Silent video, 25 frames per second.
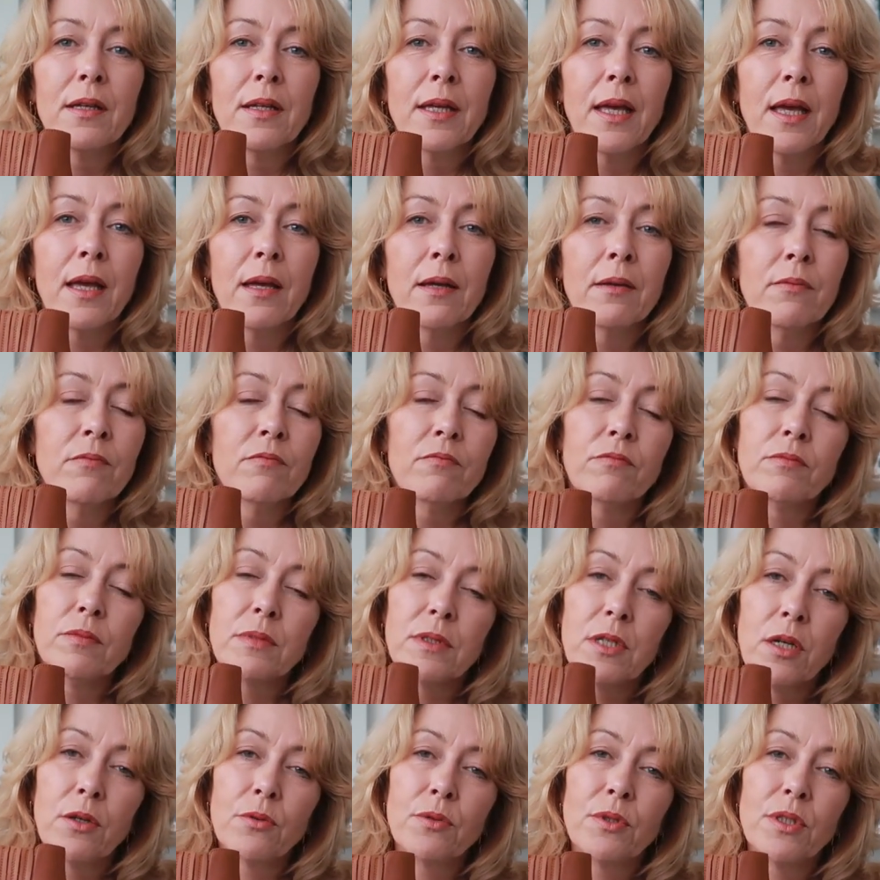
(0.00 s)
yeah,
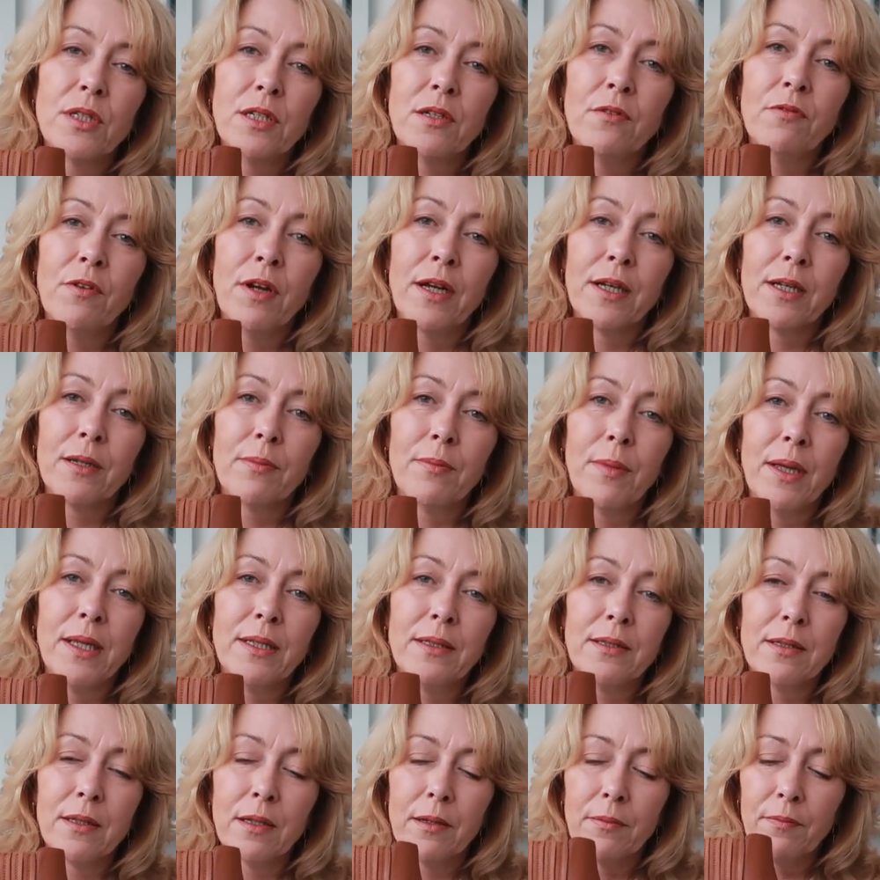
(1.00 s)
totally
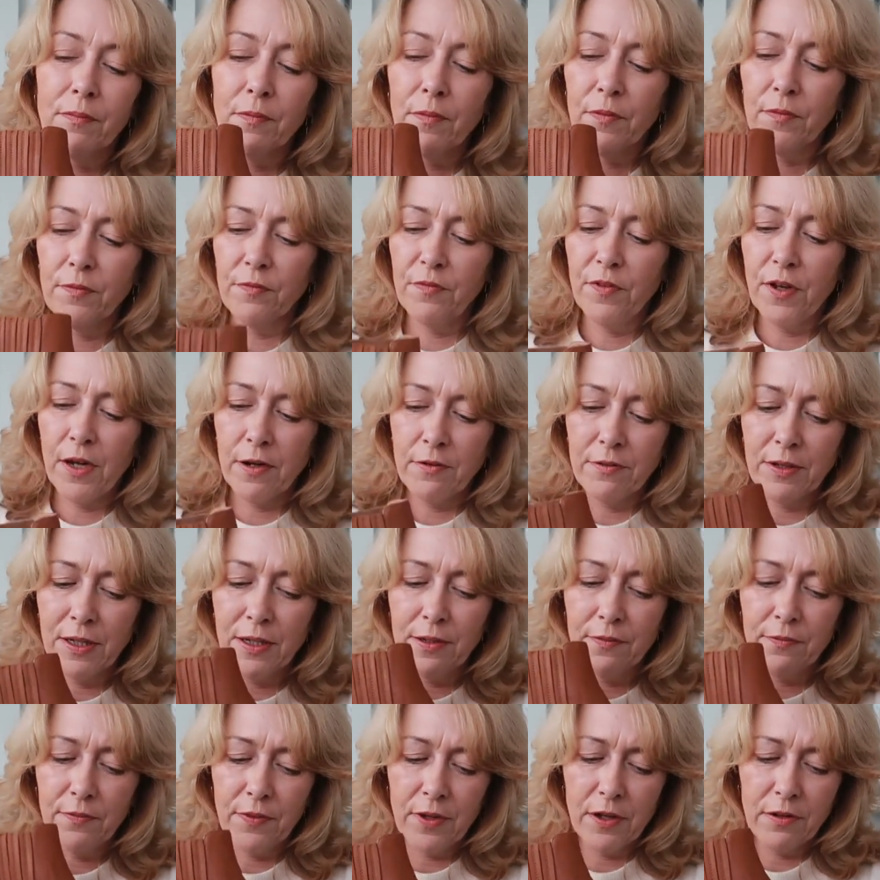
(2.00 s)
recommend them.
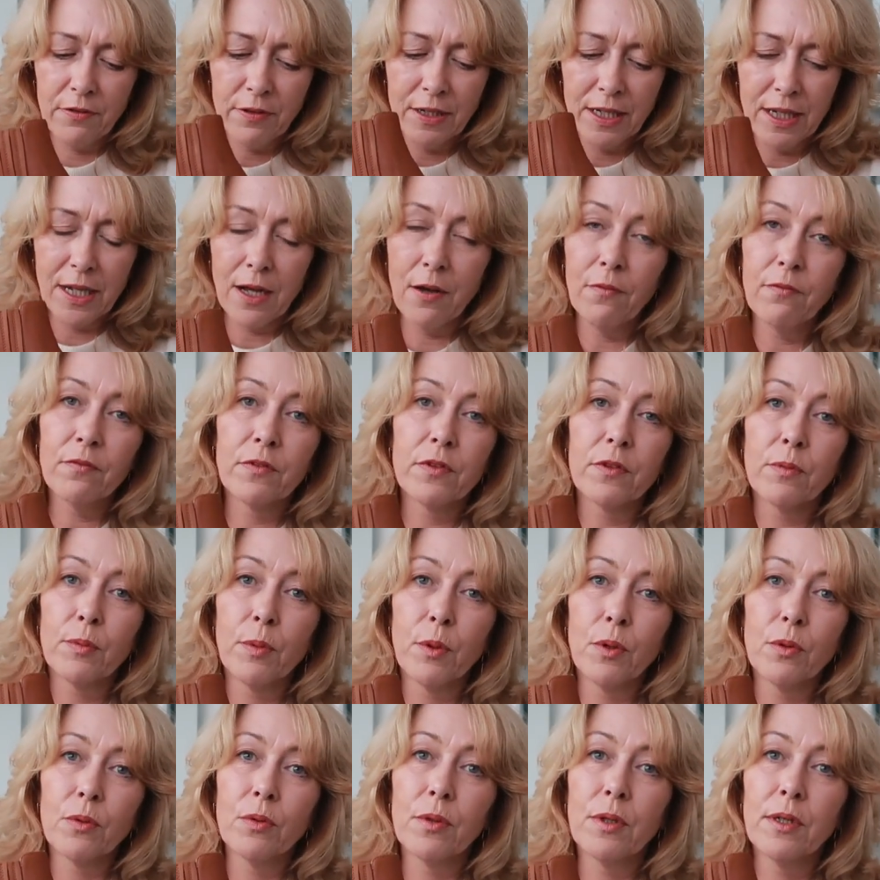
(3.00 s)
Very, very
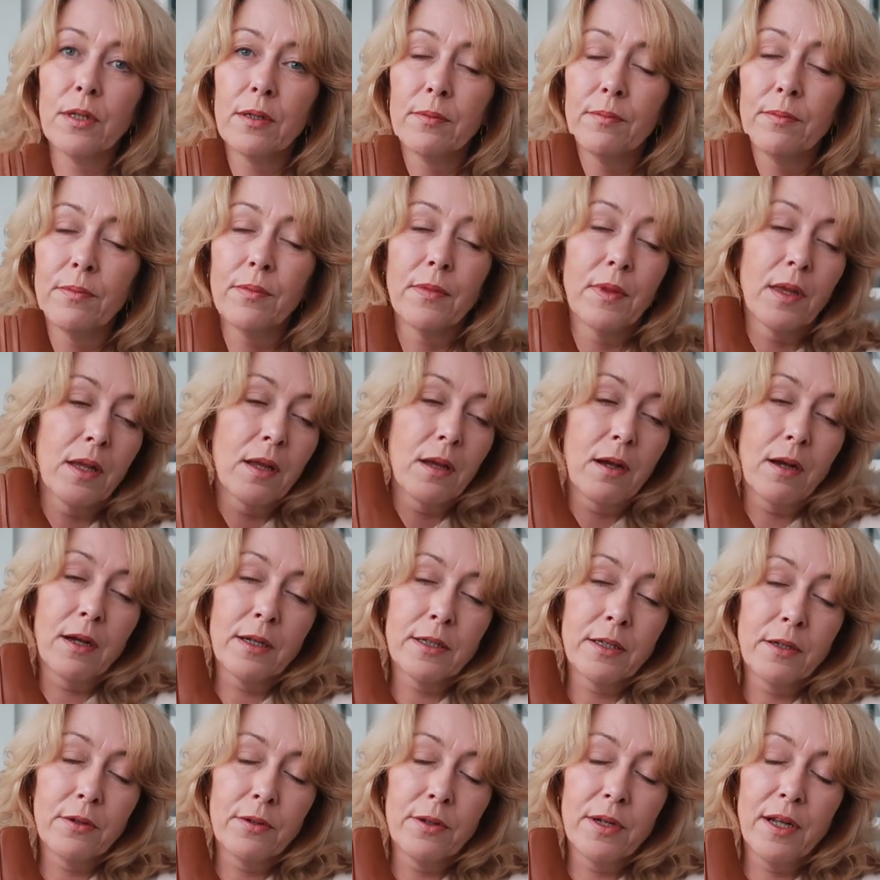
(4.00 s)
comfortable.
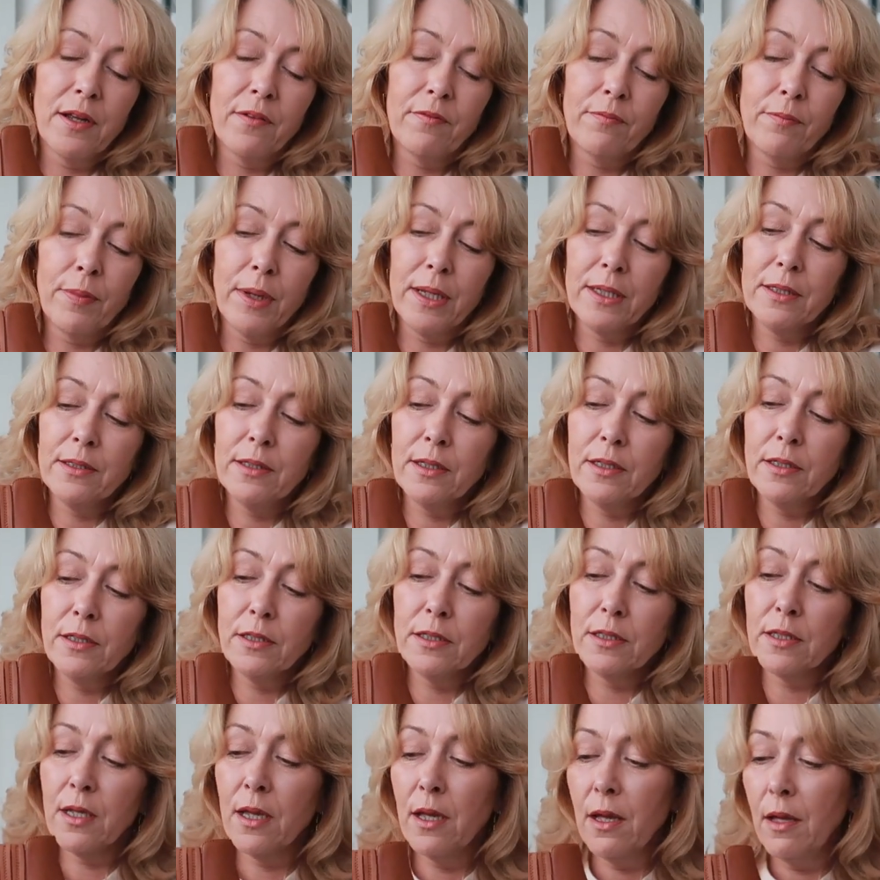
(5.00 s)
I don't have
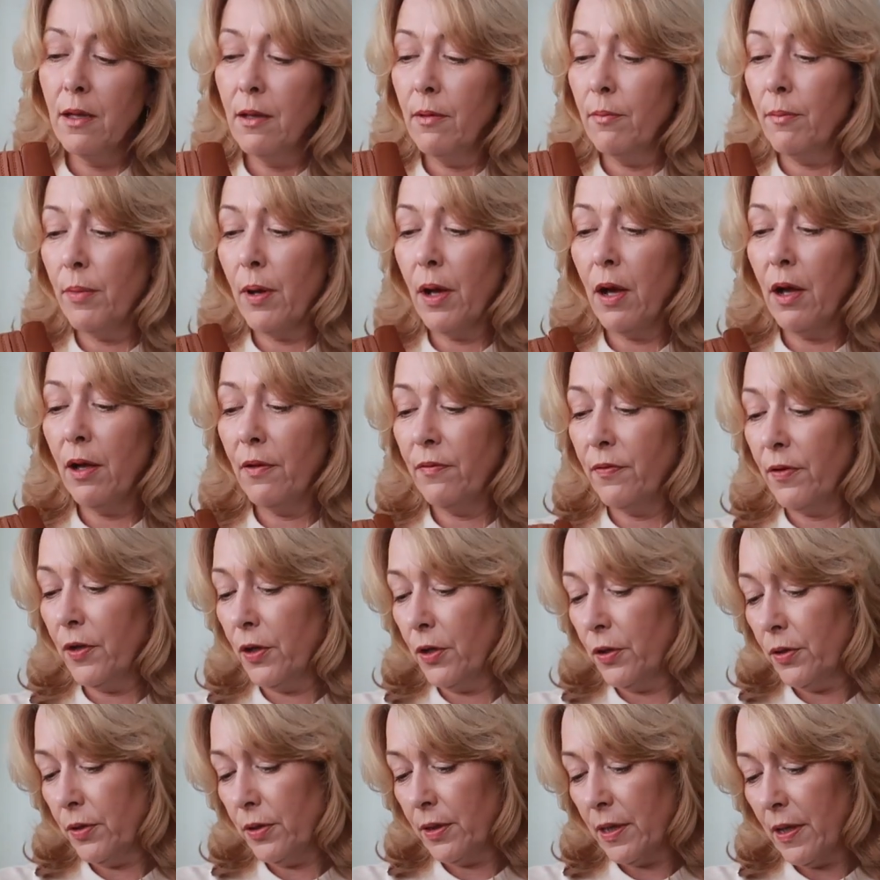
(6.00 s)
bunions, but I've
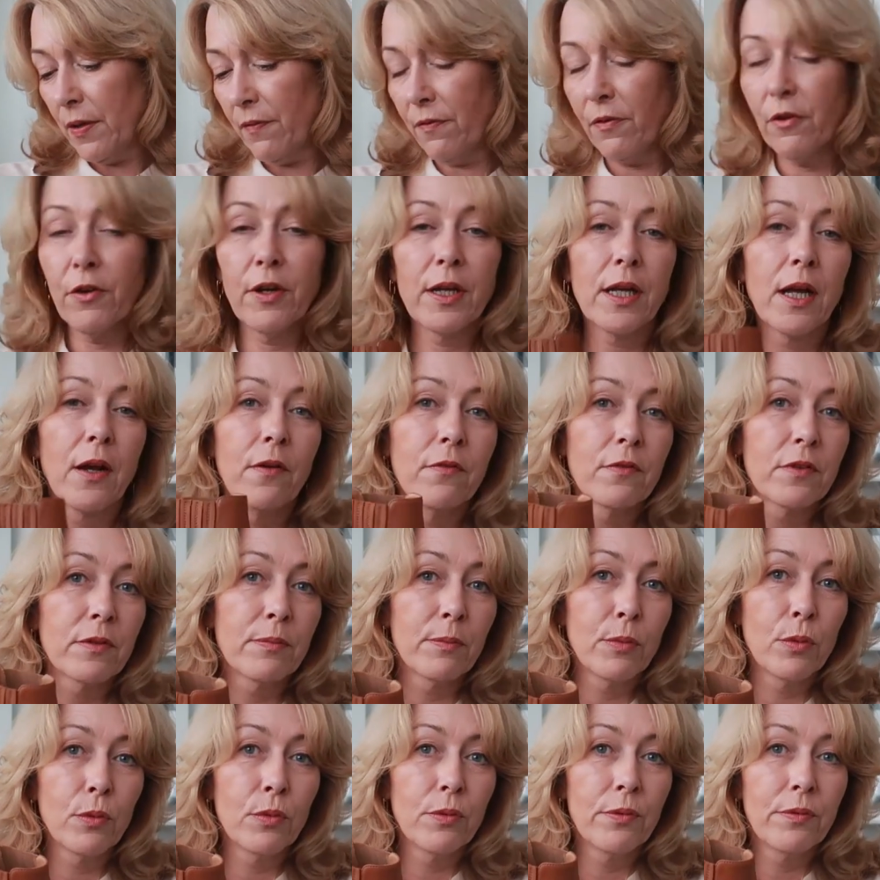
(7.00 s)
heard they're very
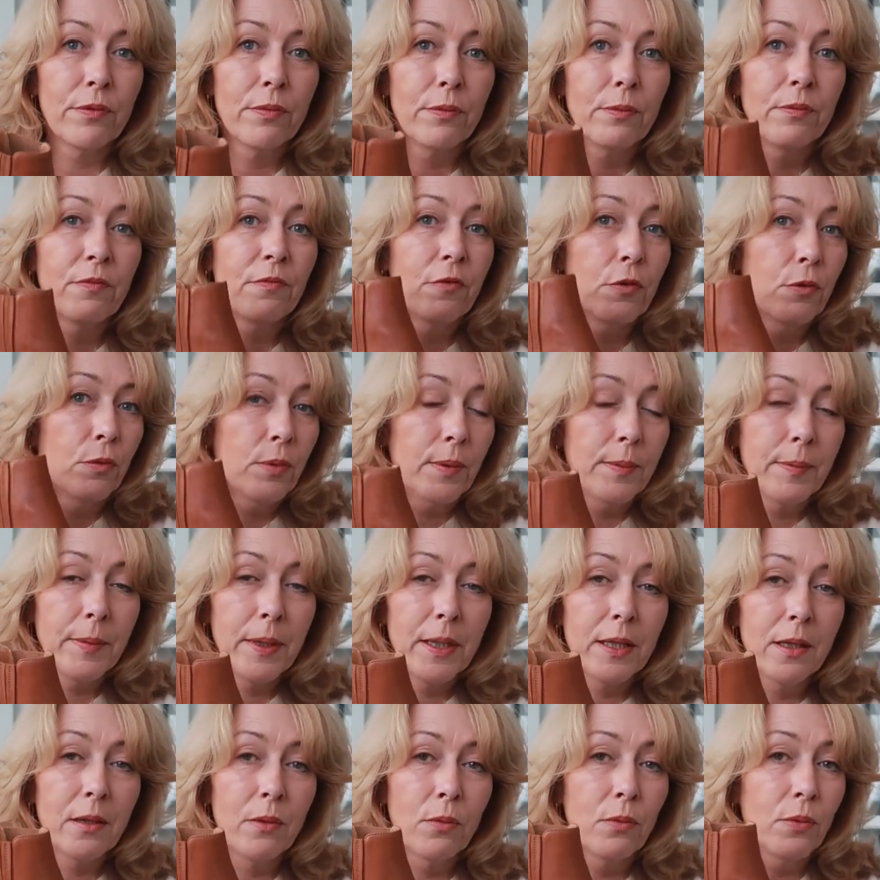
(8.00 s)
comfortable for
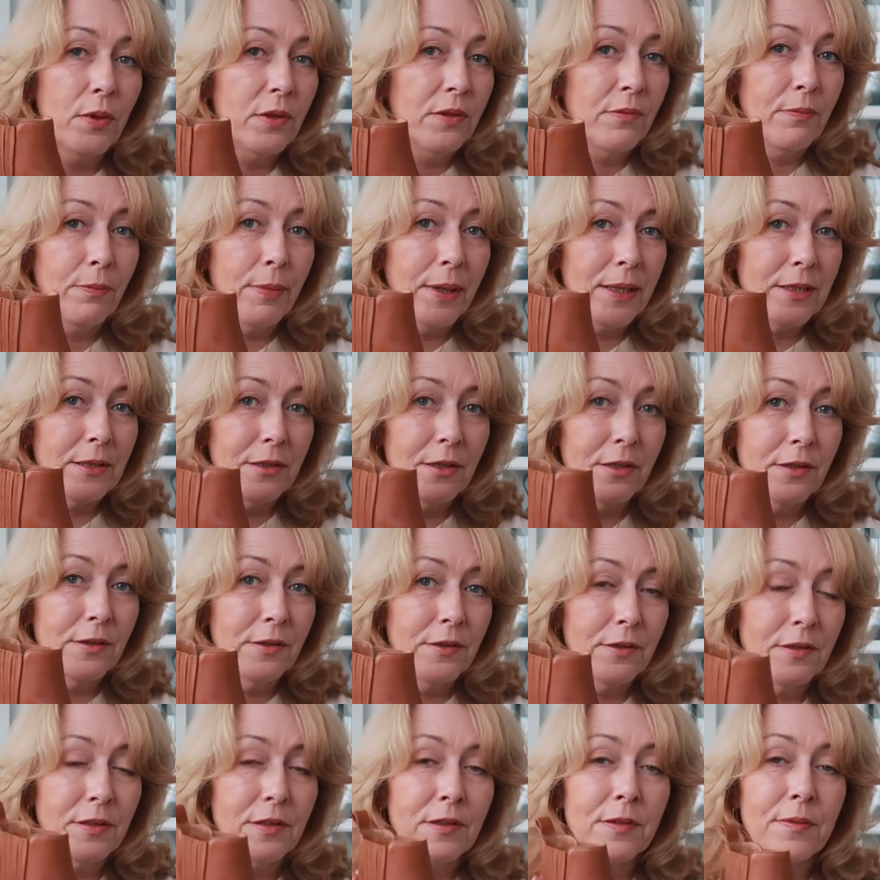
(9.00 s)
women with
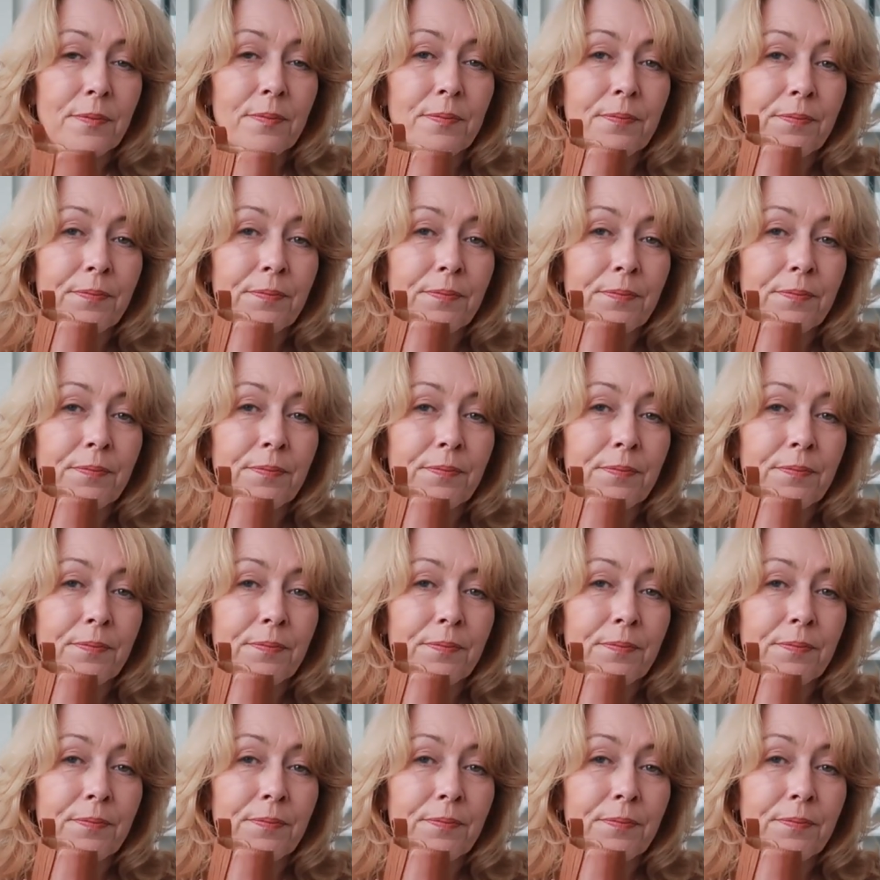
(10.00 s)
bunions.